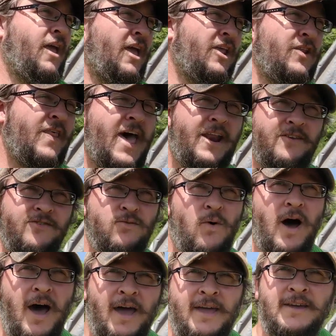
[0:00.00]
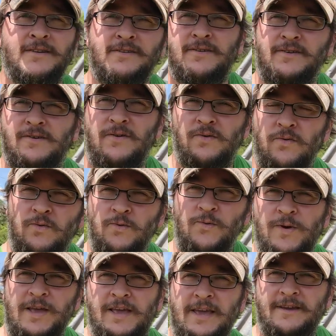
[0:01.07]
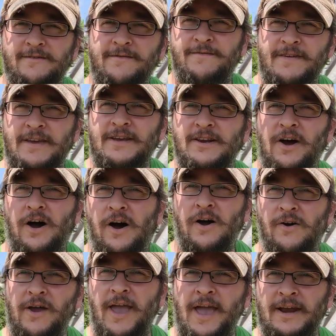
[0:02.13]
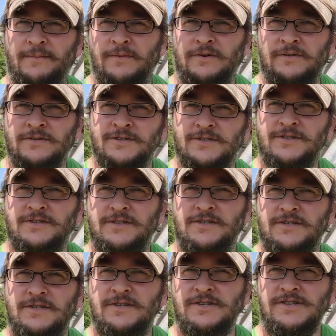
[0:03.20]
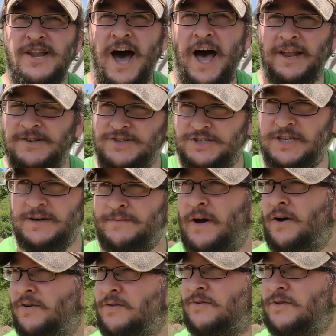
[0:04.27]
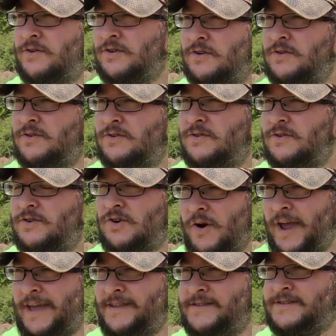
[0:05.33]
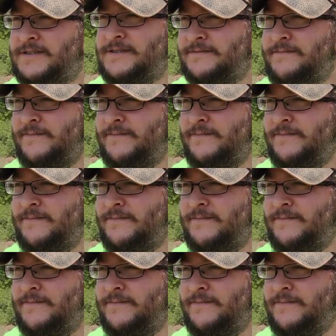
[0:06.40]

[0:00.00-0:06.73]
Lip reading: And that is why we feed our animals non-GMO grains.